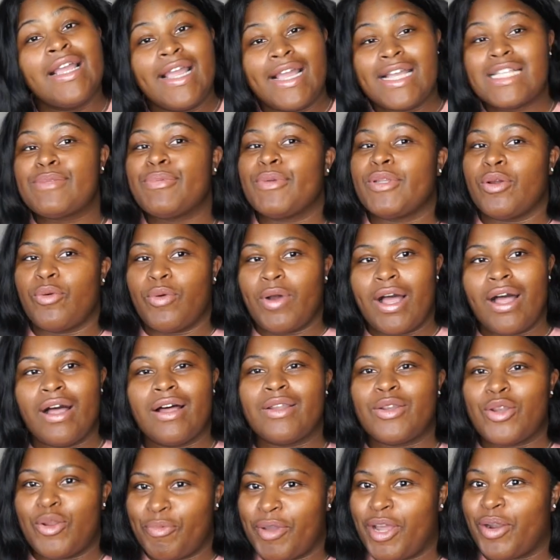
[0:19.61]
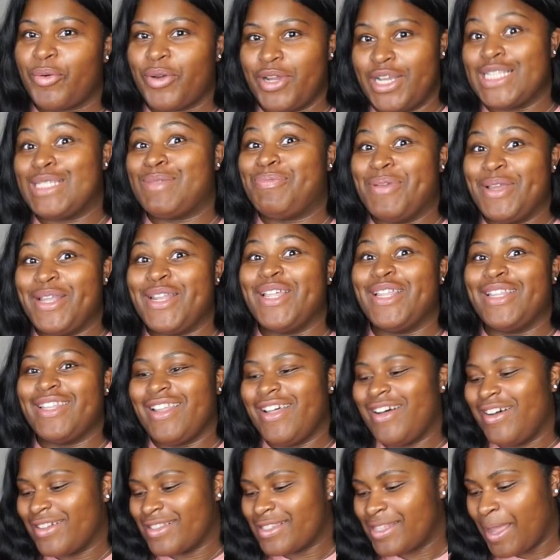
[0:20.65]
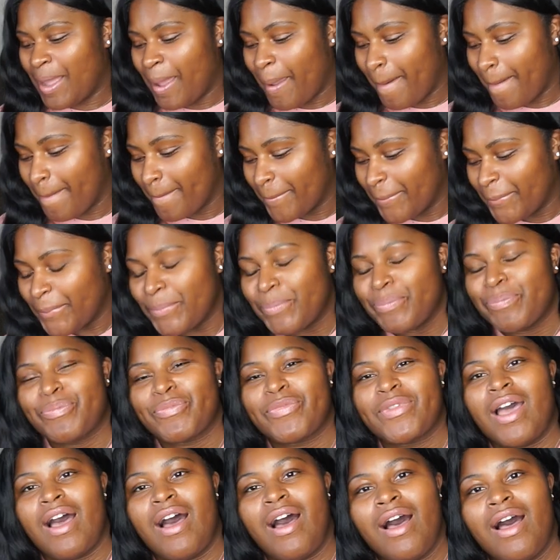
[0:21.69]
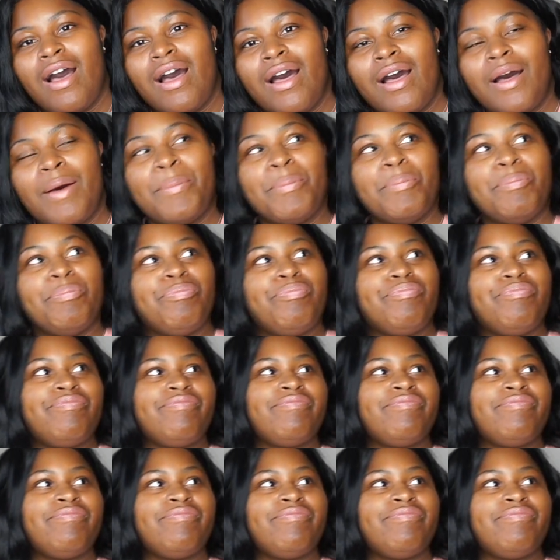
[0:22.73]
It's been a while, no matter what, it's been a long time.